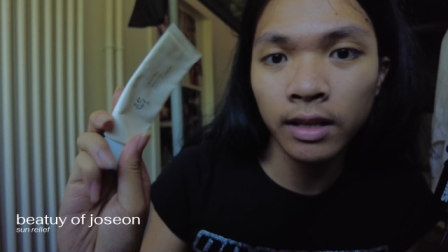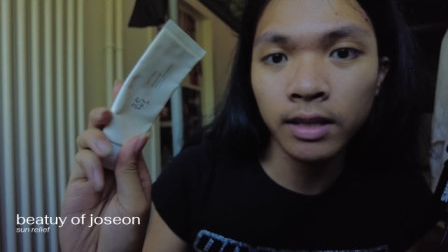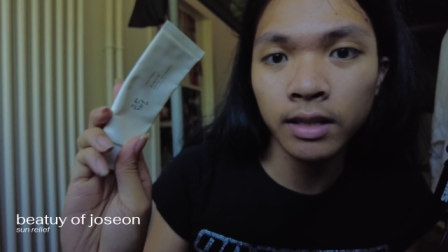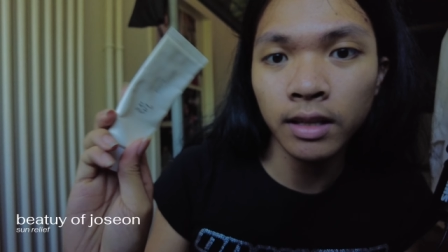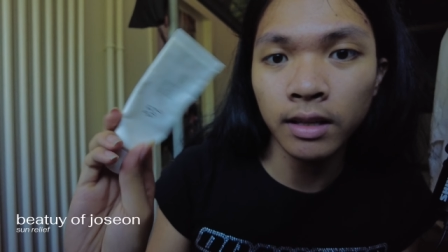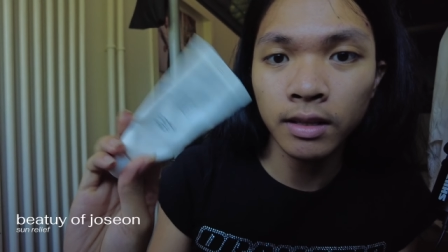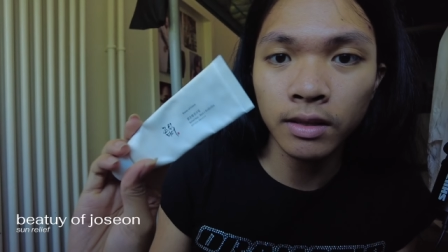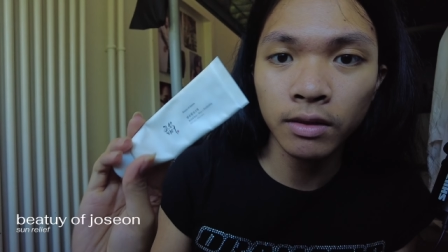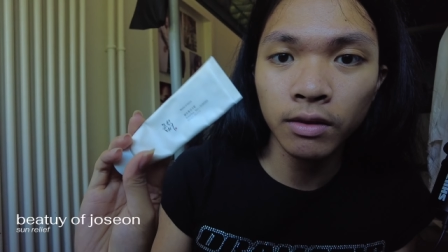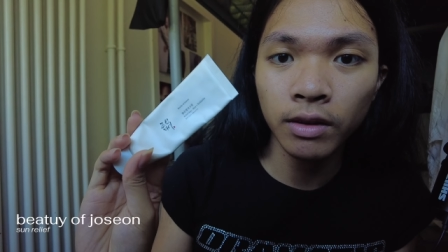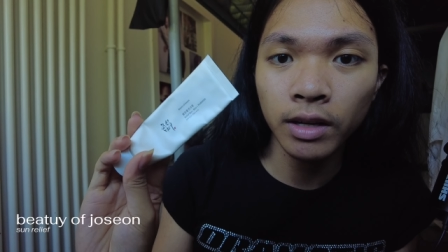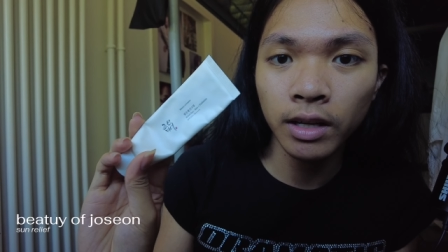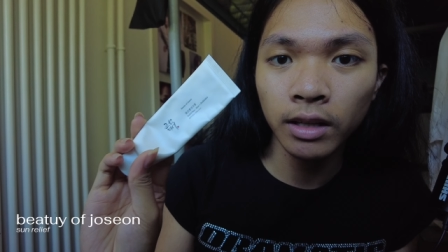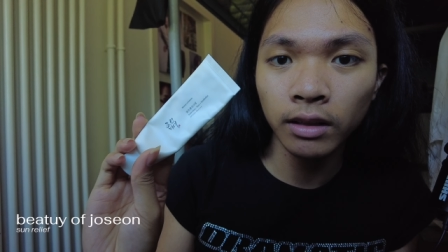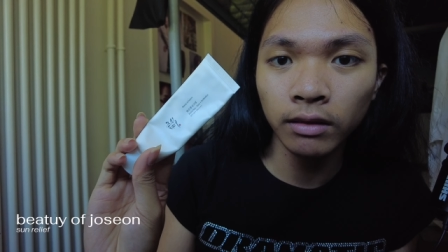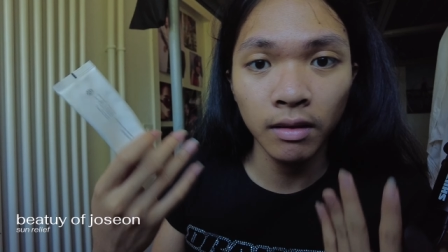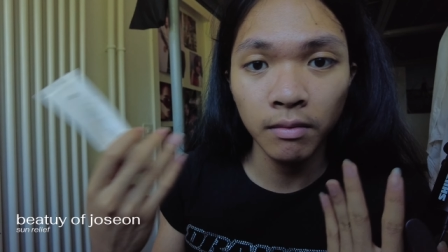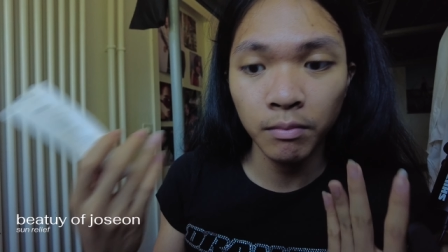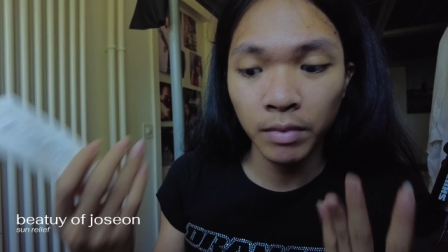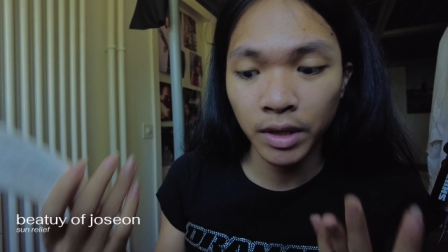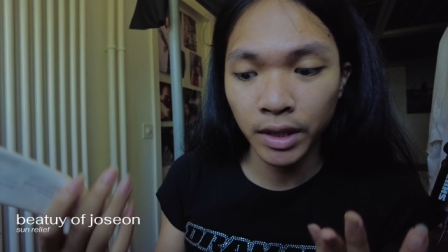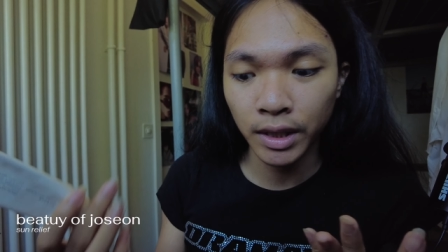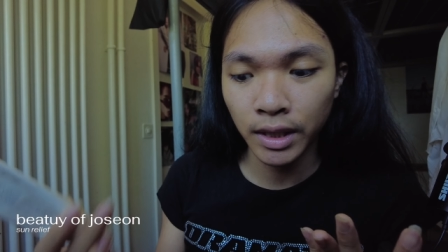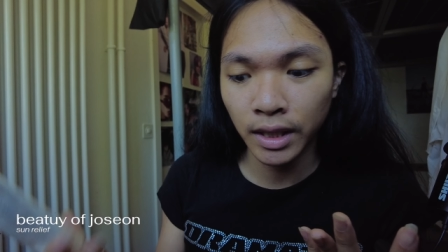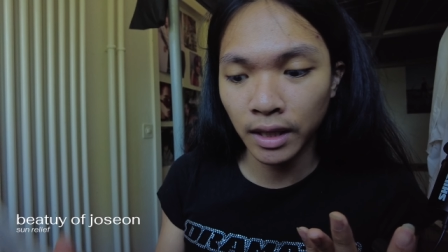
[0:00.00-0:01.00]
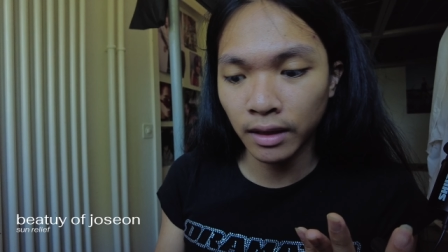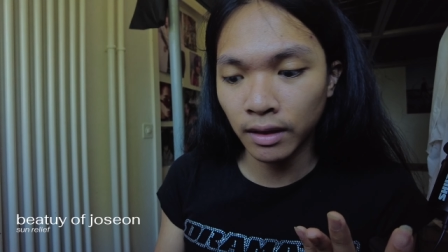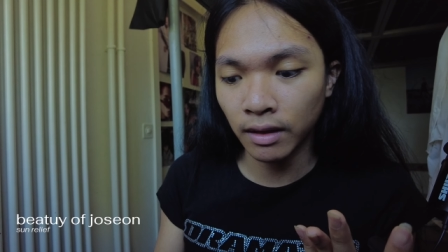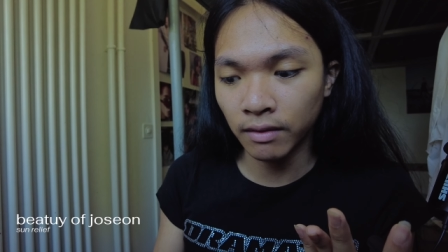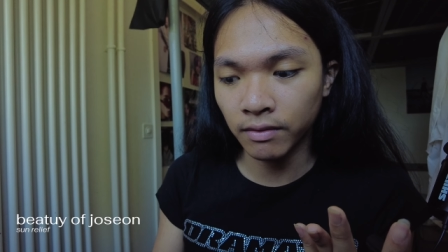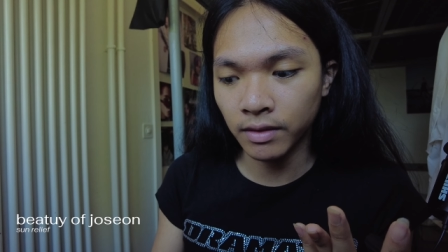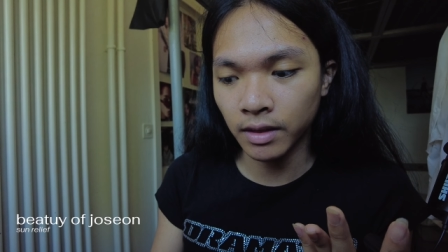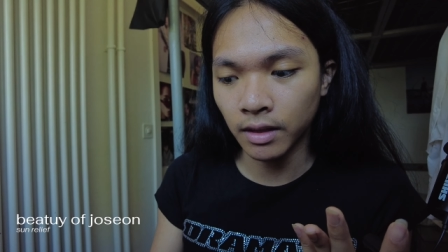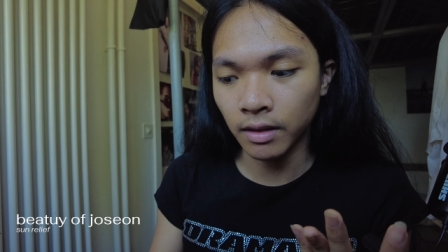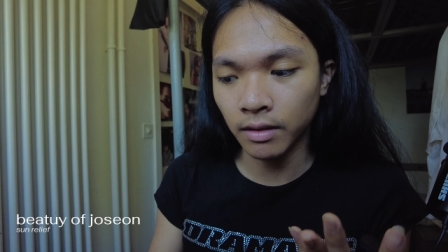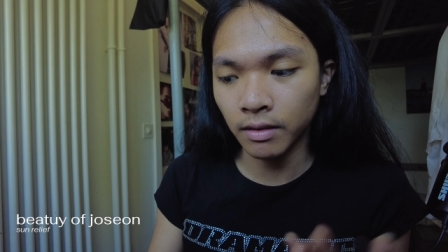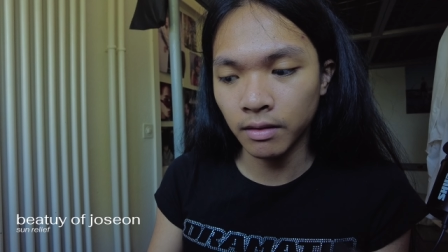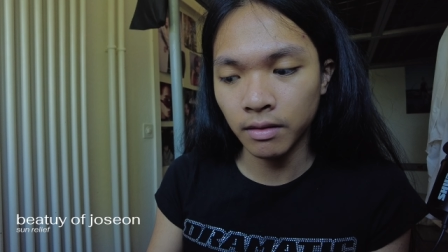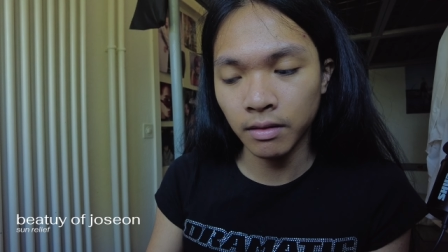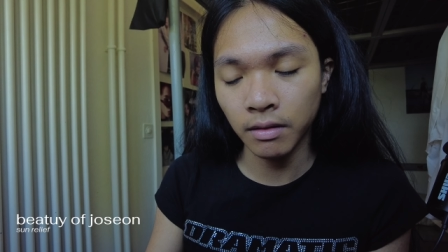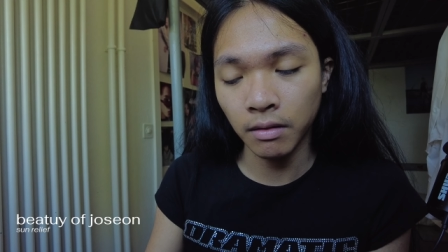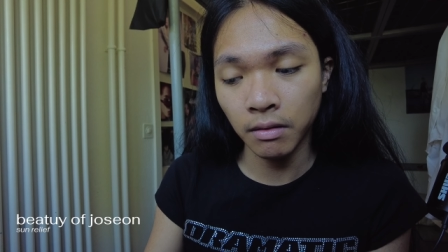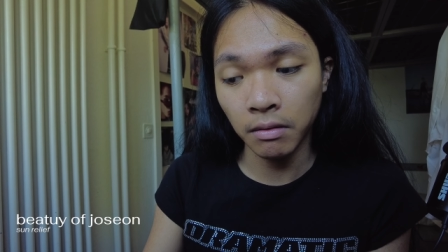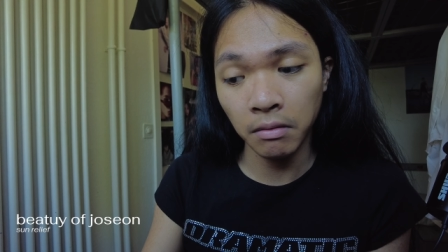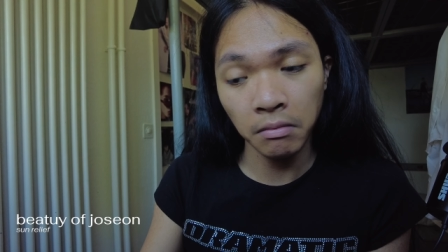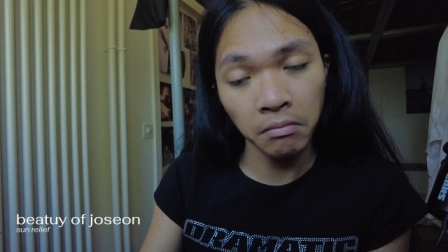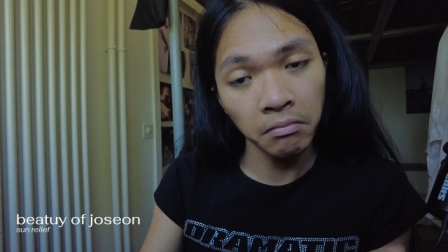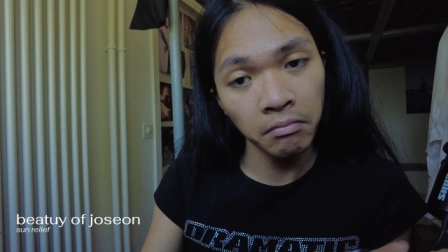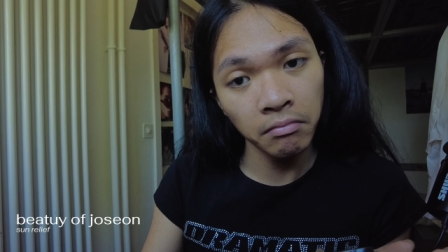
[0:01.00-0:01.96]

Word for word: sunscreen. My skin loves it, so